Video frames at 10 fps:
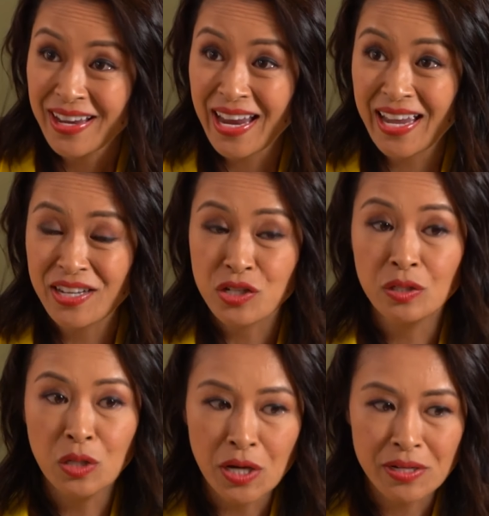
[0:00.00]
And a
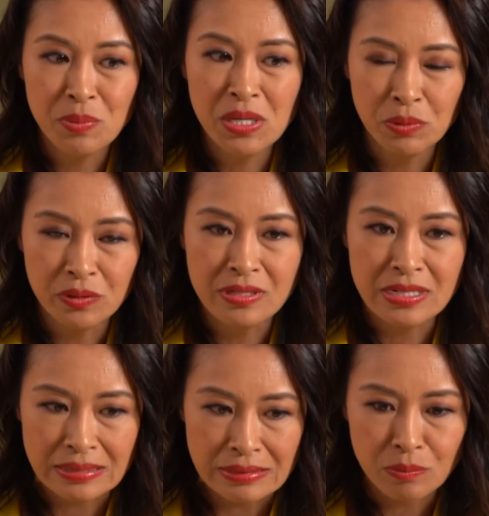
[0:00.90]
lot of people
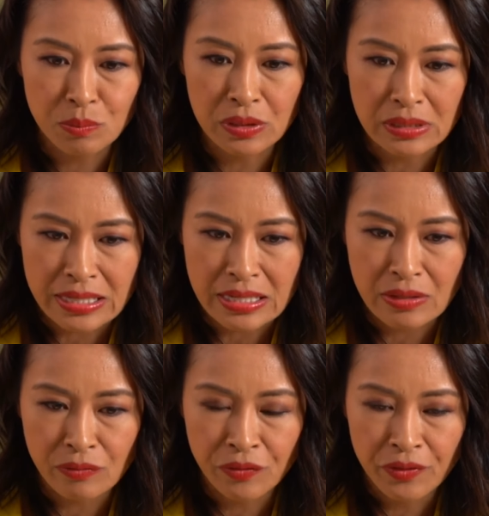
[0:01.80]
didn't
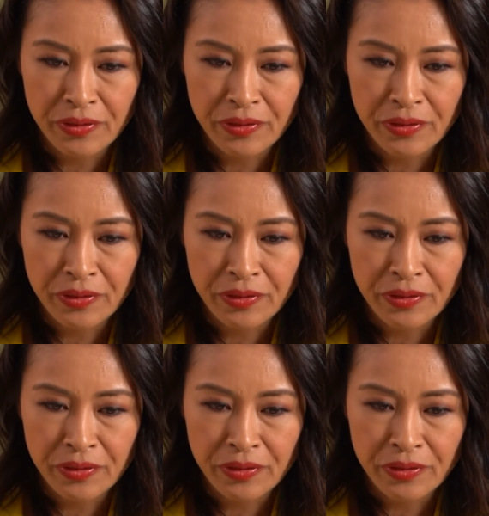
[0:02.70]
believe